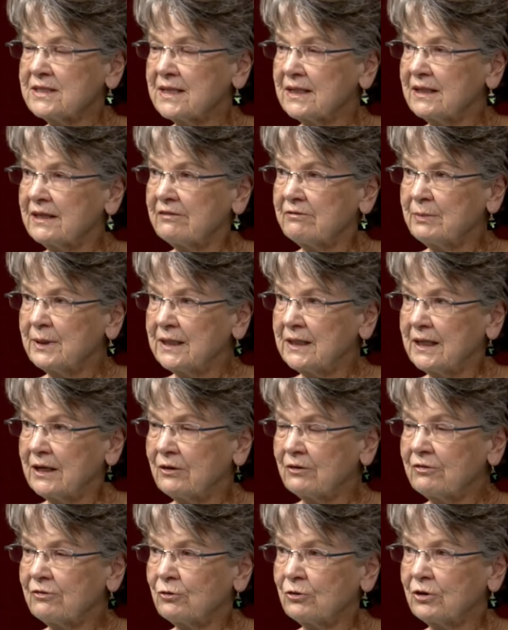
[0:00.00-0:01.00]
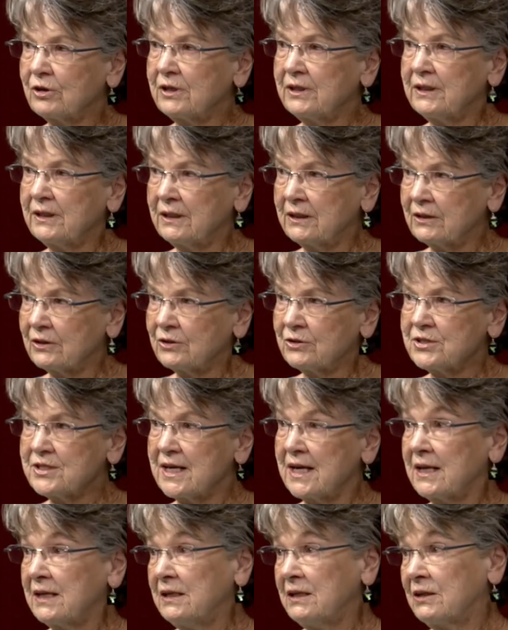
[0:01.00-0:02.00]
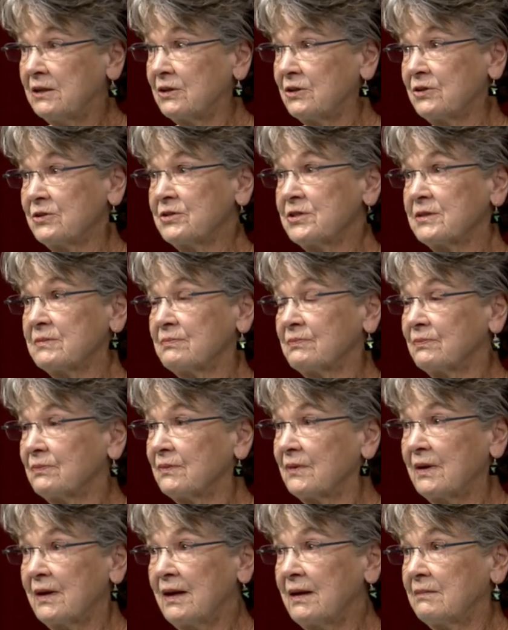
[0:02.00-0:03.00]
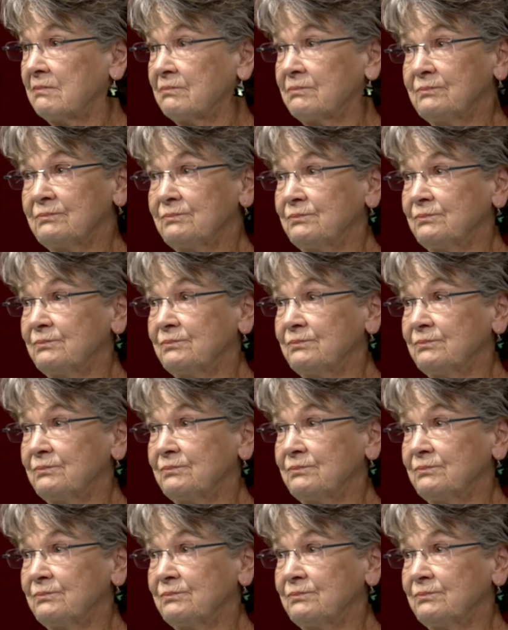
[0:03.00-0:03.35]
that have been there for years and years mm-hmm. and